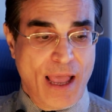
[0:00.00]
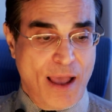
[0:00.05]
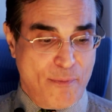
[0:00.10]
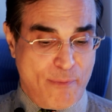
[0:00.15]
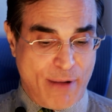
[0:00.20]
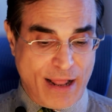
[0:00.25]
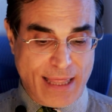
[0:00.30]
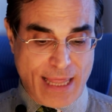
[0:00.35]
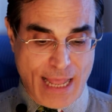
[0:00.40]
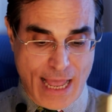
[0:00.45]

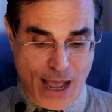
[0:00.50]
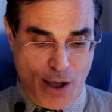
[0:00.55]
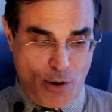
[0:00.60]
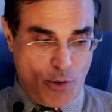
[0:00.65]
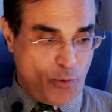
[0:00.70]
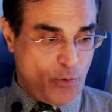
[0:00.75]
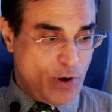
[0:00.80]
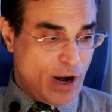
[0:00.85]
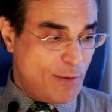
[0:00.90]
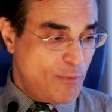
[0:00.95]
But now
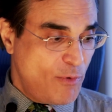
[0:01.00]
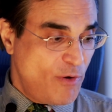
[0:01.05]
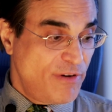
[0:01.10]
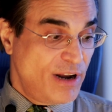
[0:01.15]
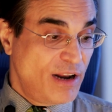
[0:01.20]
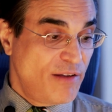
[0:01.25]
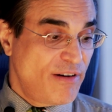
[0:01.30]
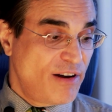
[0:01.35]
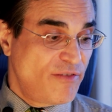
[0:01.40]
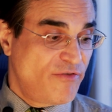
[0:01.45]
we are moving
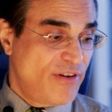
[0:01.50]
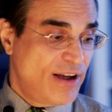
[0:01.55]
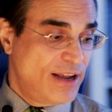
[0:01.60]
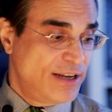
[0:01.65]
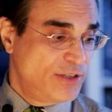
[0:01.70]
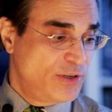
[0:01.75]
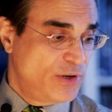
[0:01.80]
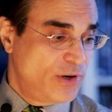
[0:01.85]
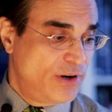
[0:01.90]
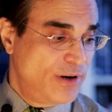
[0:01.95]
even
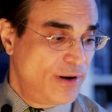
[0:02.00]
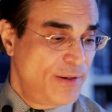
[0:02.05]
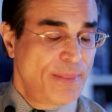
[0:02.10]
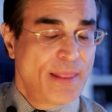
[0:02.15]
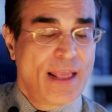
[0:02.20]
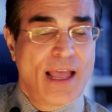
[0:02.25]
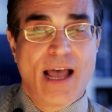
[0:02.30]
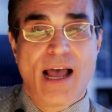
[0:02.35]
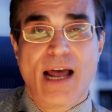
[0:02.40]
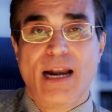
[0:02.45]
faster.
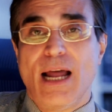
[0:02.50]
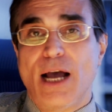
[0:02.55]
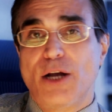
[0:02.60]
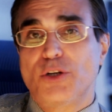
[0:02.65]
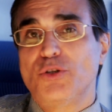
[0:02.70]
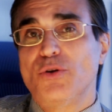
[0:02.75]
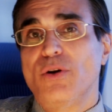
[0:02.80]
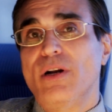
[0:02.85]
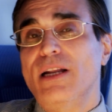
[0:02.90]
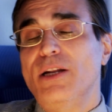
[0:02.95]
And
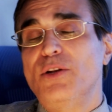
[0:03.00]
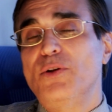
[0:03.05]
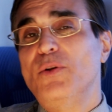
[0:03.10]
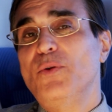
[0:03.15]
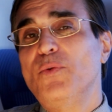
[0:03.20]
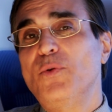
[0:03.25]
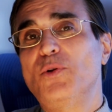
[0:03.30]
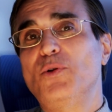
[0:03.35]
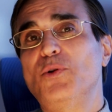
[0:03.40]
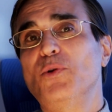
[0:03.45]
actually
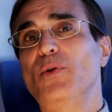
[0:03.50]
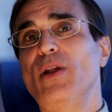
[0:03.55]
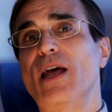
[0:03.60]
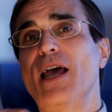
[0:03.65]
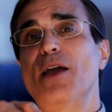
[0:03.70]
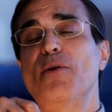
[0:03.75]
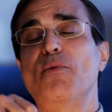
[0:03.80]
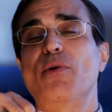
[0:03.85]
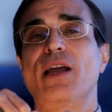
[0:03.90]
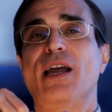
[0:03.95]

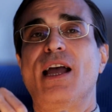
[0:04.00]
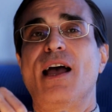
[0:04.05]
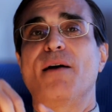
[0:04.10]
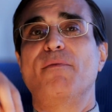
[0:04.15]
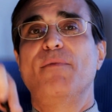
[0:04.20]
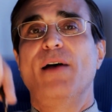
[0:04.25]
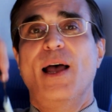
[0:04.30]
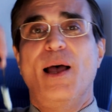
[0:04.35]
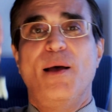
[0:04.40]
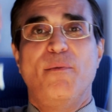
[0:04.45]
today we
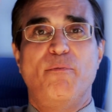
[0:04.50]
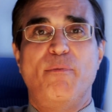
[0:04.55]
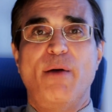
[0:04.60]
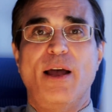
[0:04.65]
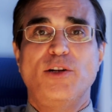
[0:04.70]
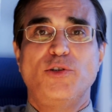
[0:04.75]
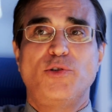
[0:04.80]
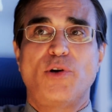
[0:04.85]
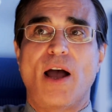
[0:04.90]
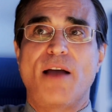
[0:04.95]
have
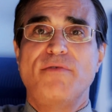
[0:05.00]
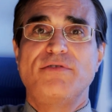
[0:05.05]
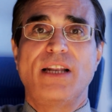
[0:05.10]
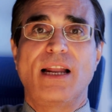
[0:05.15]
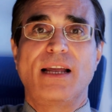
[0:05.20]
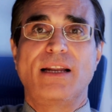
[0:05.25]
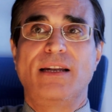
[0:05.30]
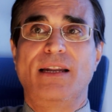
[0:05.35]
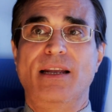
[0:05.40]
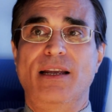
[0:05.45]
pen drives
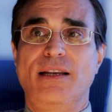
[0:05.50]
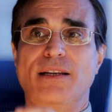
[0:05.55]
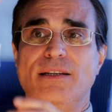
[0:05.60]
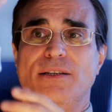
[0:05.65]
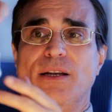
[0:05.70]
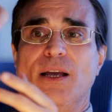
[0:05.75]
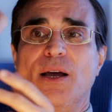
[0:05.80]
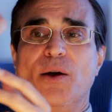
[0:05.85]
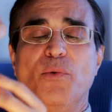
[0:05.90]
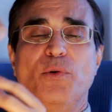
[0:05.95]
like this,
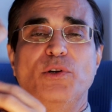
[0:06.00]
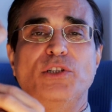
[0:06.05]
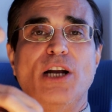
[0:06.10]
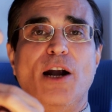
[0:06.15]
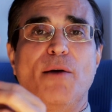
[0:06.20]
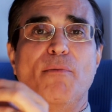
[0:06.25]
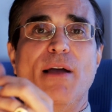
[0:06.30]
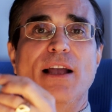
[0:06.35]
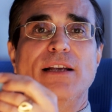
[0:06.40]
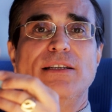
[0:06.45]
which are
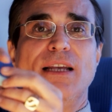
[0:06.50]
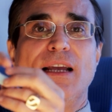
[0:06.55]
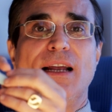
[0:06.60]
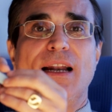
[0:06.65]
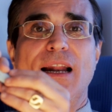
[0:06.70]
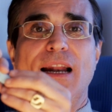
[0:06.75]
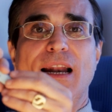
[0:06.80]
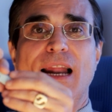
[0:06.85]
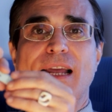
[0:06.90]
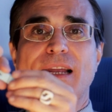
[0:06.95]

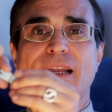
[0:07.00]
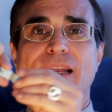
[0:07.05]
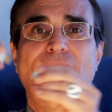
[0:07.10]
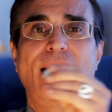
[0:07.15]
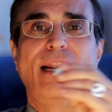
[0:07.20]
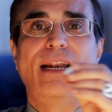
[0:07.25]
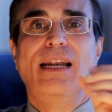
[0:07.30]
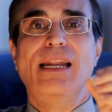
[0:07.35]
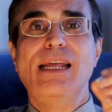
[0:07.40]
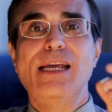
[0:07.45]
basically like
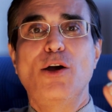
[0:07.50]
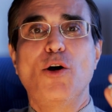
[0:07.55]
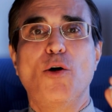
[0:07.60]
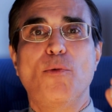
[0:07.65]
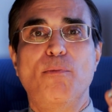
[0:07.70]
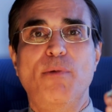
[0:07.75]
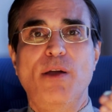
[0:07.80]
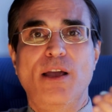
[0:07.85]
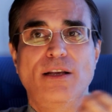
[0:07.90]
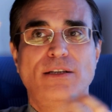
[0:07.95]
Lego
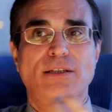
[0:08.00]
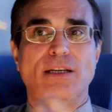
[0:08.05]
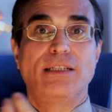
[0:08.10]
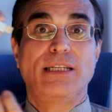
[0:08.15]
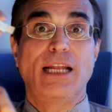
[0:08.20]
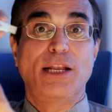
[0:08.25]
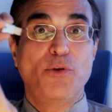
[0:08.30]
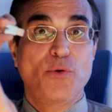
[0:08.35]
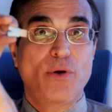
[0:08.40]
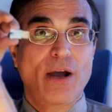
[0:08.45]
pieces
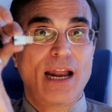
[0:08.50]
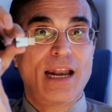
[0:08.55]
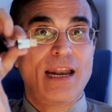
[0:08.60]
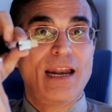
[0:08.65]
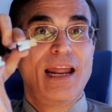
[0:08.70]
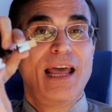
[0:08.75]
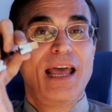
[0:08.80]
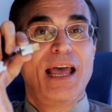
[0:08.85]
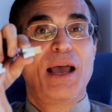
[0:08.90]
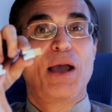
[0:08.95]
that you can
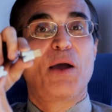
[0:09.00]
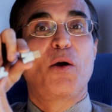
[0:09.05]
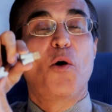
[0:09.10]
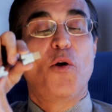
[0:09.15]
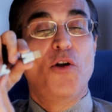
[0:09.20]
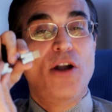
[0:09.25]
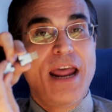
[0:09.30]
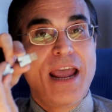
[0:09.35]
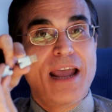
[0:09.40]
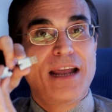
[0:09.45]

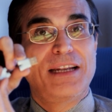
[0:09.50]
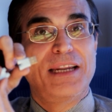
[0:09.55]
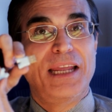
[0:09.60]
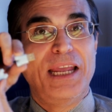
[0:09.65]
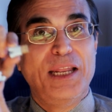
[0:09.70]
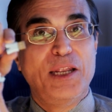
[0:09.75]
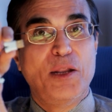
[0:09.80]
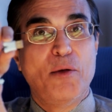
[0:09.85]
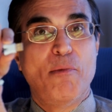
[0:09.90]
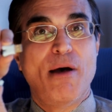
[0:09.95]
connect
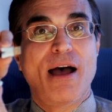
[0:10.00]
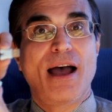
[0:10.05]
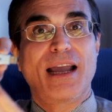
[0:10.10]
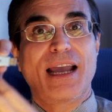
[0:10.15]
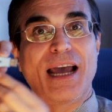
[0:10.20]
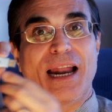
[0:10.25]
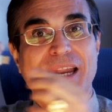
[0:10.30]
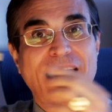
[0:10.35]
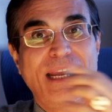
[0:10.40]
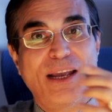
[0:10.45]
in the back
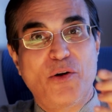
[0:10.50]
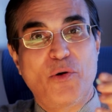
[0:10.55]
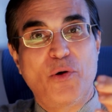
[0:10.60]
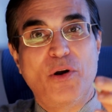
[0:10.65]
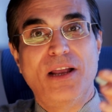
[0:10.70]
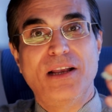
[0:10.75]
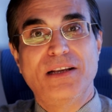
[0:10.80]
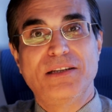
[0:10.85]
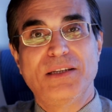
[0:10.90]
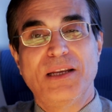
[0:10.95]
and
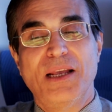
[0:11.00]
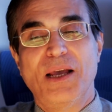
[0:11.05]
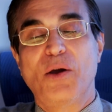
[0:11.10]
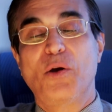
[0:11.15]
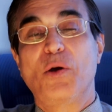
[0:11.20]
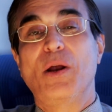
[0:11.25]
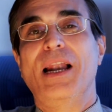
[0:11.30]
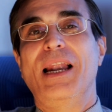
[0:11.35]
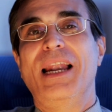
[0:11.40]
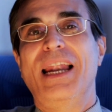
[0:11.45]
increase,
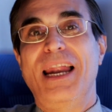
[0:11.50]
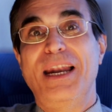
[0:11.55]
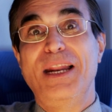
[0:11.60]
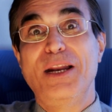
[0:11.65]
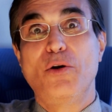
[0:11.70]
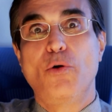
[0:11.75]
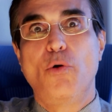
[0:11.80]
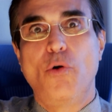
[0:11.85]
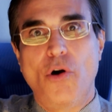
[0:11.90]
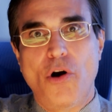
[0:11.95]
let
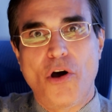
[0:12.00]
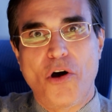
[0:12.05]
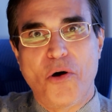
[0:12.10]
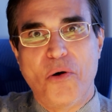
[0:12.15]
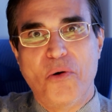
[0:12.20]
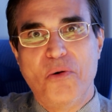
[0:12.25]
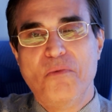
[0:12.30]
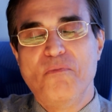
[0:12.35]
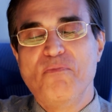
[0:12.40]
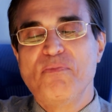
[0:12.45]
it
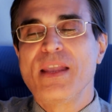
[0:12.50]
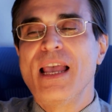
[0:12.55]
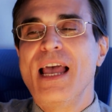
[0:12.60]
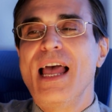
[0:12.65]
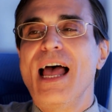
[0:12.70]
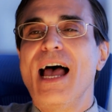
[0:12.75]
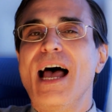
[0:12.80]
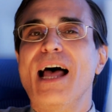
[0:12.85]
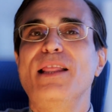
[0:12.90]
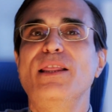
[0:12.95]
grow.
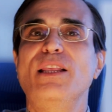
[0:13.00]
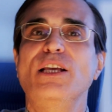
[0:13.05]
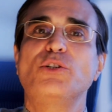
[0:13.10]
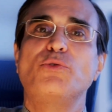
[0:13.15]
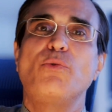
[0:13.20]
And this